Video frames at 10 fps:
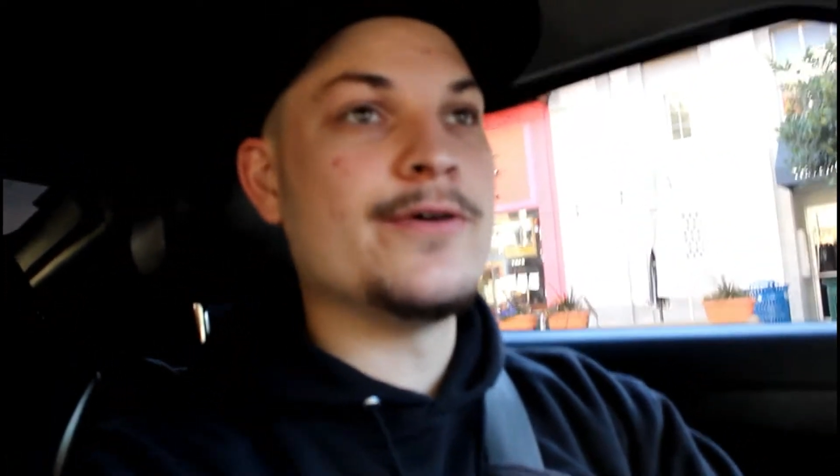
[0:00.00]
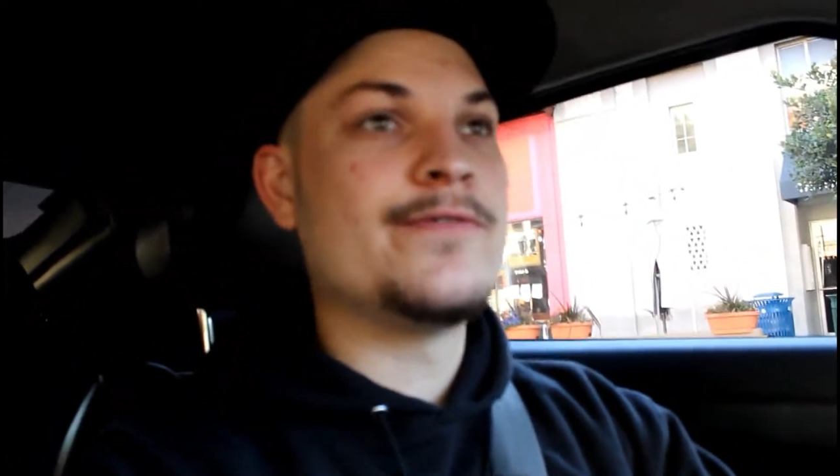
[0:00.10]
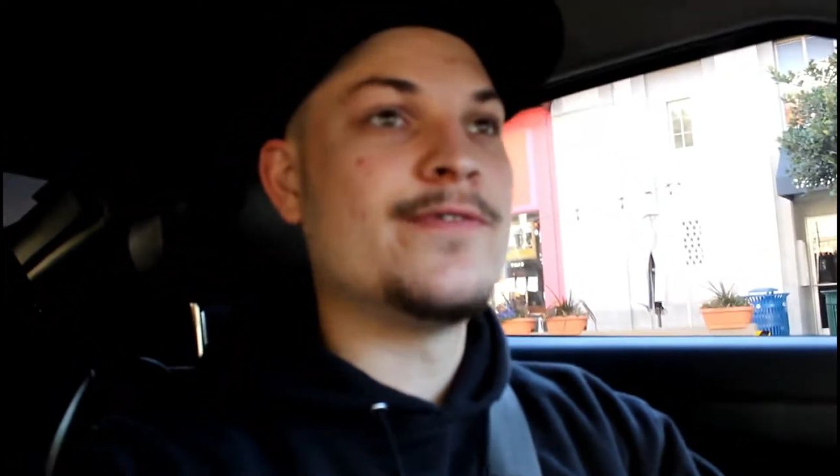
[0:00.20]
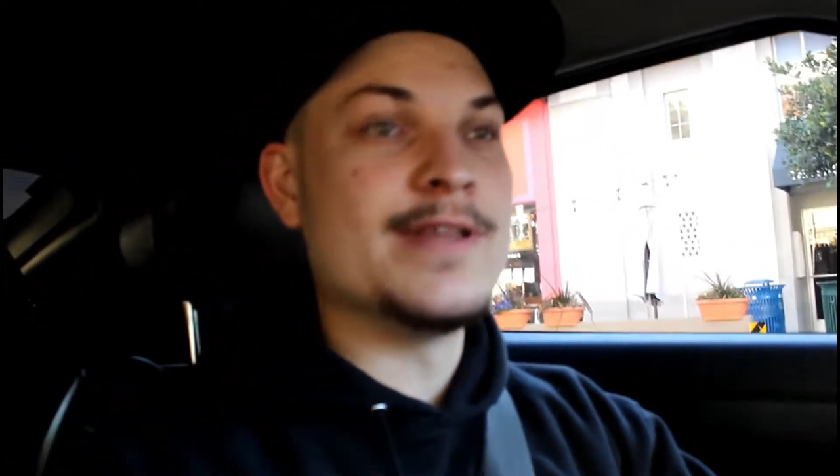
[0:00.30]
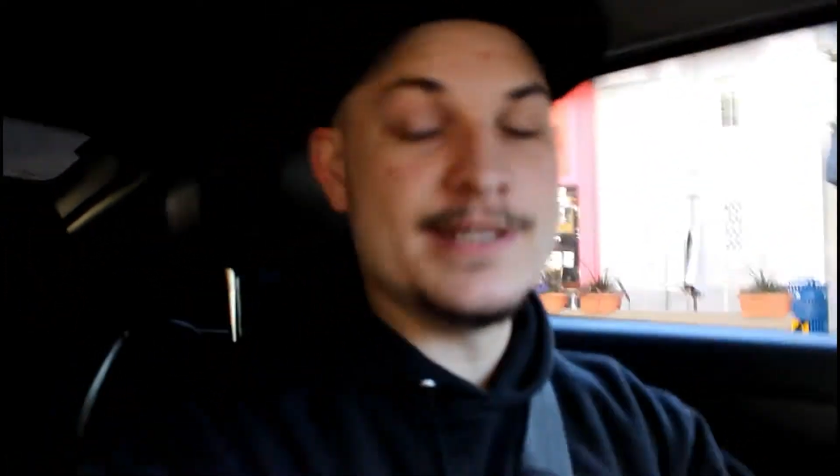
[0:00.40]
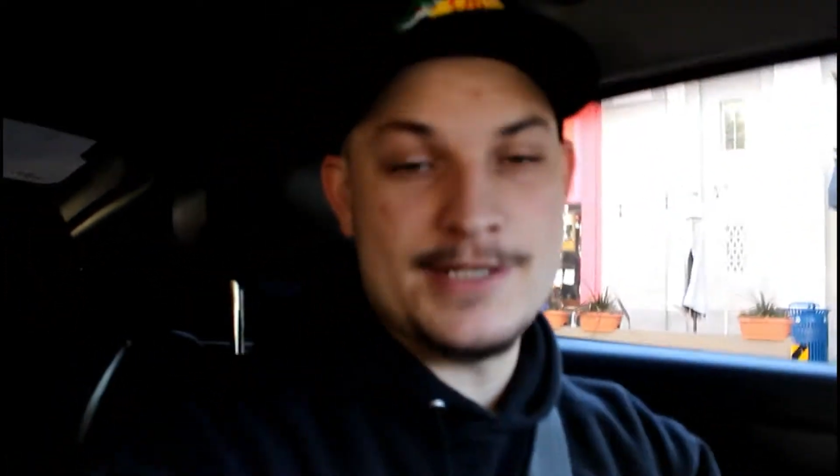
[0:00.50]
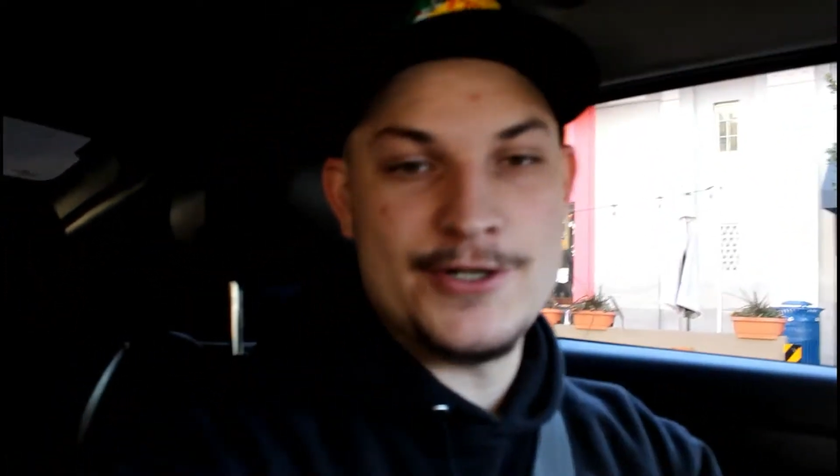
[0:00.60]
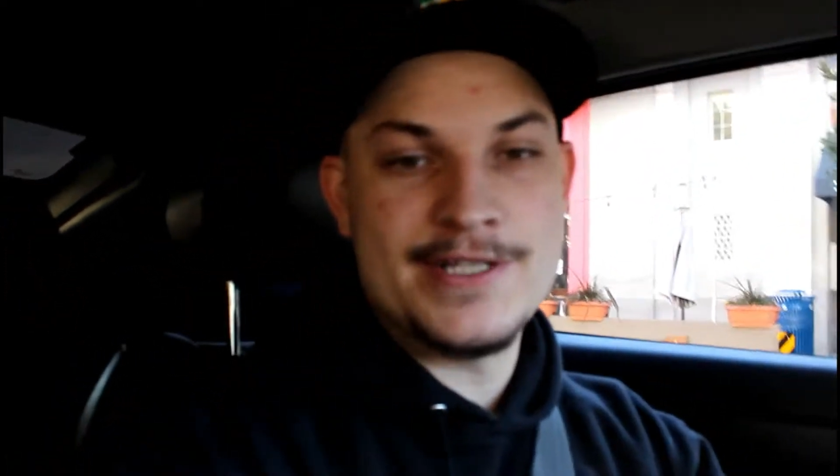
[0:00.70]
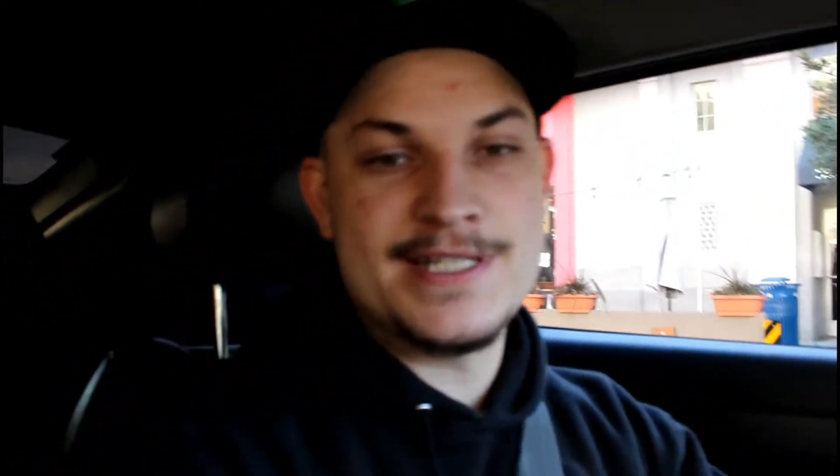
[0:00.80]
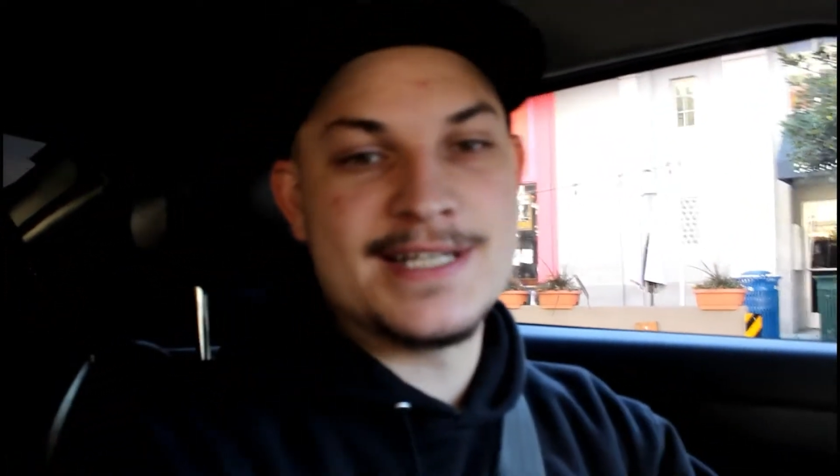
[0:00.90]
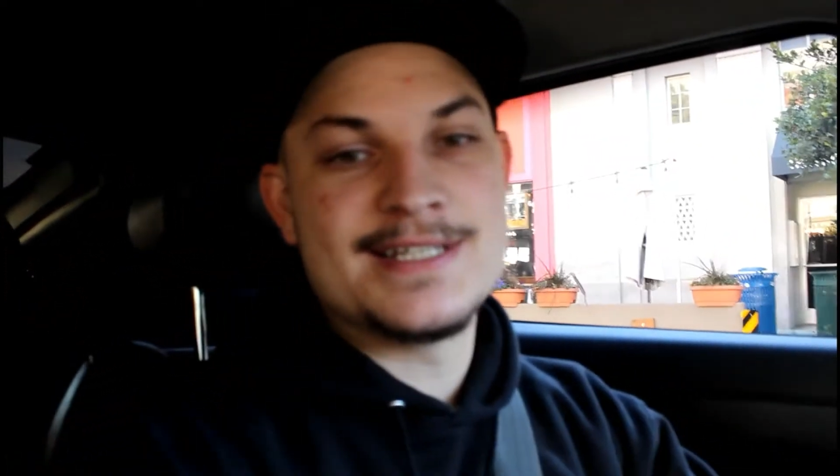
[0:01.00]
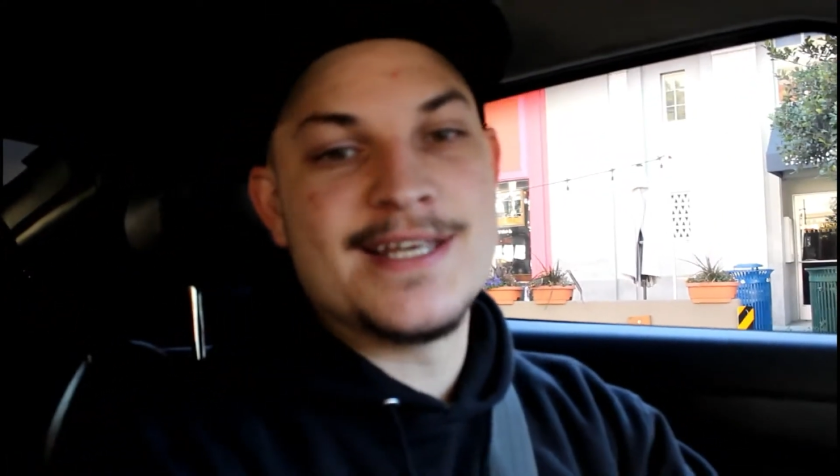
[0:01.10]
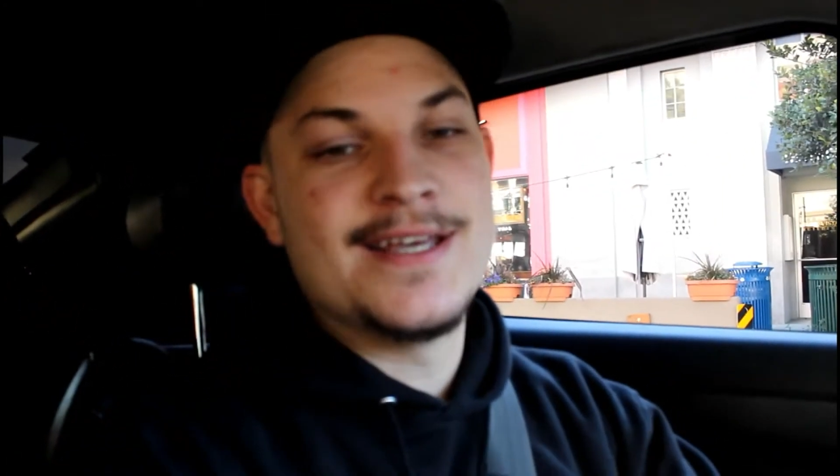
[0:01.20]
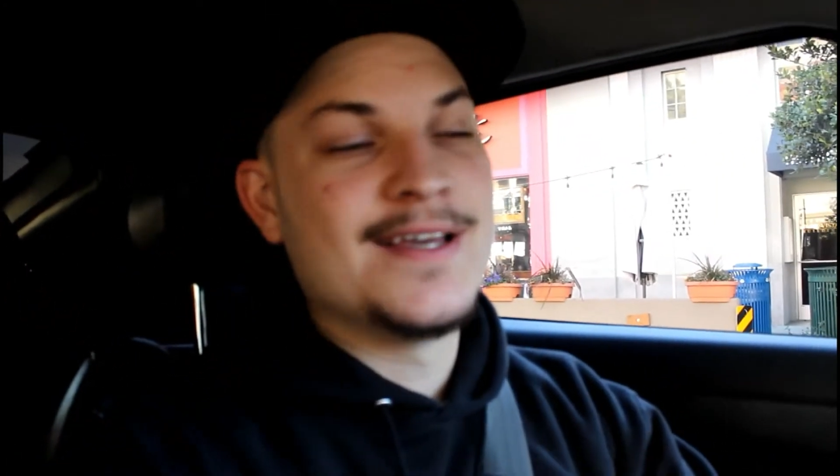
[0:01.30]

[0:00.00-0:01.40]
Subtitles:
for the 0 to 60.